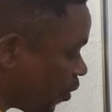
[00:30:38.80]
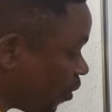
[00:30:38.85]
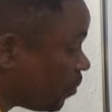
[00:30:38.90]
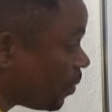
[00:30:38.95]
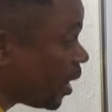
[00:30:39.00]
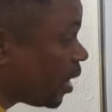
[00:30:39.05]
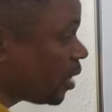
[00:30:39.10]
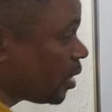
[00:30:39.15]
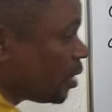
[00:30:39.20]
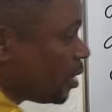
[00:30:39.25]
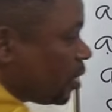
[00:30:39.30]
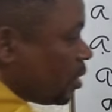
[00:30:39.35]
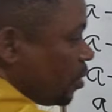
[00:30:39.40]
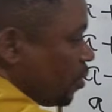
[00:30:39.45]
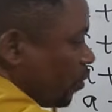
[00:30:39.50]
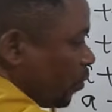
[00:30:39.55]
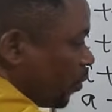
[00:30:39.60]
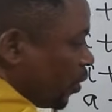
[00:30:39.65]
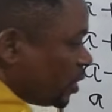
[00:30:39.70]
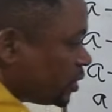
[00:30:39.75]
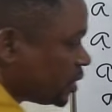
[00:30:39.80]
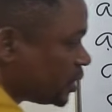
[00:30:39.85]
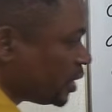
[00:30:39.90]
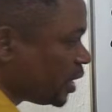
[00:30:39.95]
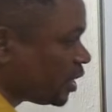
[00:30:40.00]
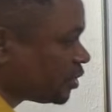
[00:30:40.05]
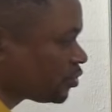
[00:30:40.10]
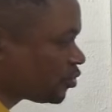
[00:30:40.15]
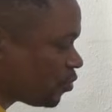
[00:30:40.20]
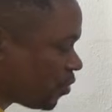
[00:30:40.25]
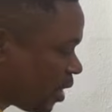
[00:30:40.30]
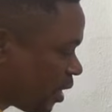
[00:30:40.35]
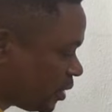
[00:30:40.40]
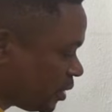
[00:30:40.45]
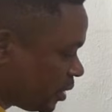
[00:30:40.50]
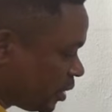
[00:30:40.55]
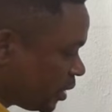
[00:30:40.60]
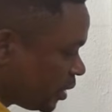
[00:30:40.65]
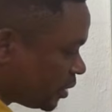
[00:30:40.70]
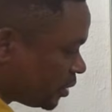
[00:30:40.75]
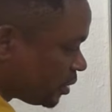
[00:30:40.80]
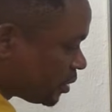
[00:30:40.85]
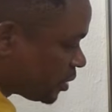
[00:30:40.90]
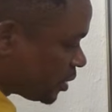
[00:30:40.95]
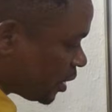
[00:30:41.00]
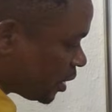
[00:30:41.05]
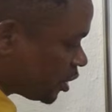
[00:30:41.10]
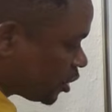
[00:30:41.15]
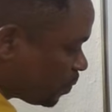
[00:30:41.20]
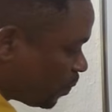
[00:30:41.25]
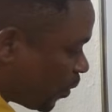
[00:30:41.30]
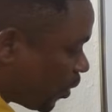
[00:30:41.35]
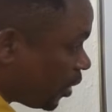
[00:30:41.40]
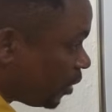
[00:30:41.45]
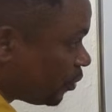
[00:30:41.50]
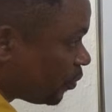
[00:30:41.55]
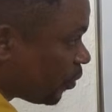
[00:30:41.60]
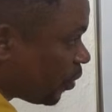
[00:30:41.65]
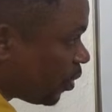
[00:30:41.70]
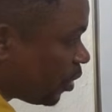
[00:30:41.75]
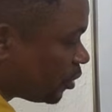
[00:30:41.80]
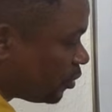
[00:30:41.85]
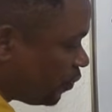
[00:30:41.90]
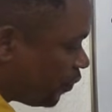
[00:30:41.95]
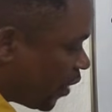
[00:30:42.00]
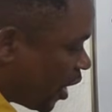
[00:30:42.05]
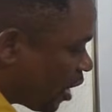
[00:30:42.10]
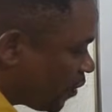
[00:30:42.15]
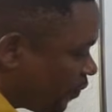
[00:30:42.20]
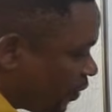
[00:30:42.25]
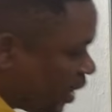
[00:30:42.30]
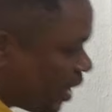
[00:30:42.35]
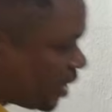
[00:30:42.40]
comma. What's the next one? 6.15.